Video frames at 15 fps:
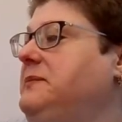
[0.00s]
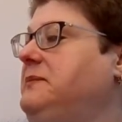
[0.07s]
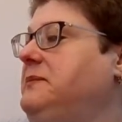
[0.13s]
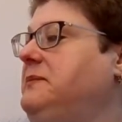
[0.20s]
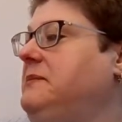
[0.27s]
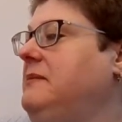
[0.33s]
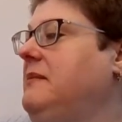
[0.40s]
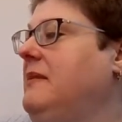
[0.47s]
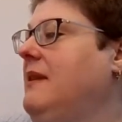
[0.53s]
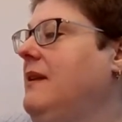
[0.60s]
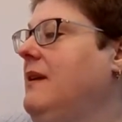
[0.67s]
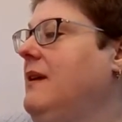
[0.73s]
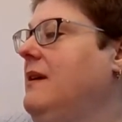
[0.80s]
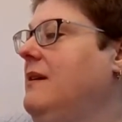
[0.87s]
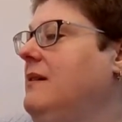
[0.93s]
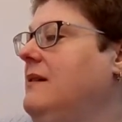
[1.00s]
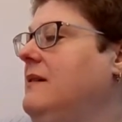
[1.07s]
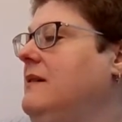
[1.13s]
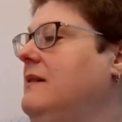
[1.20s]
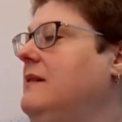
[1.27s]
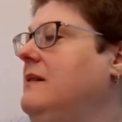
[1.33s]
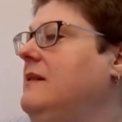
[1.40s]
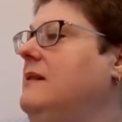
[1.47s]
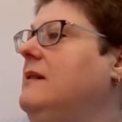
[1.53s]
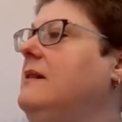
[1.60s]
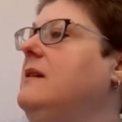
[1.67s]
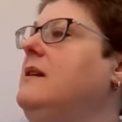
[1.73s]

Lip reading: No one is speaking in this clip.